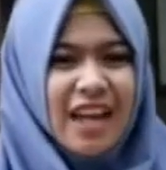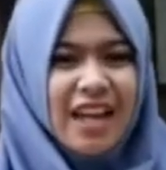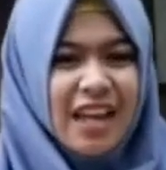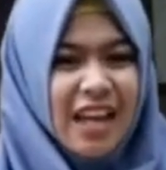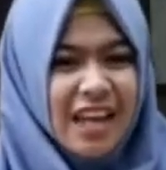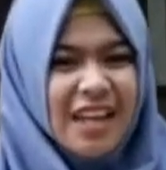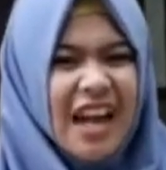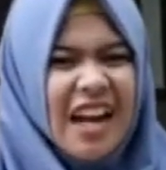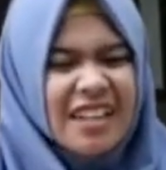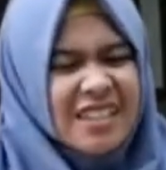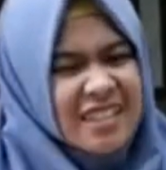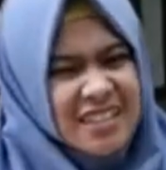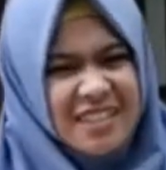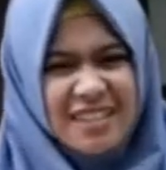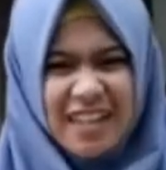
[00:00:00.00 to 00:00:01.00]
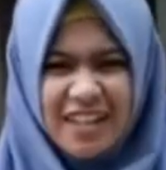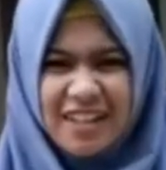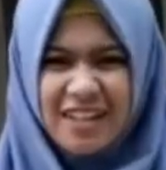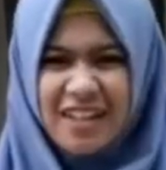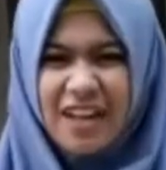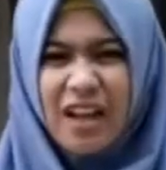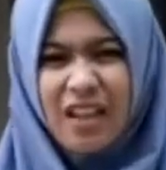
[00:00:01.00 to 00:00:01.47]
can understand
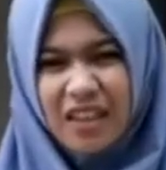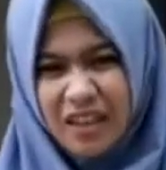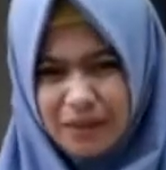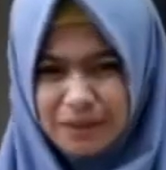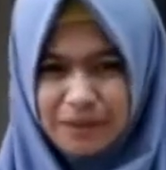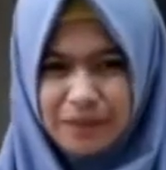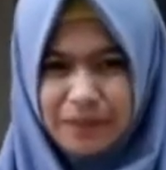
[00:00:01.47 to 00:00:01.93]
them.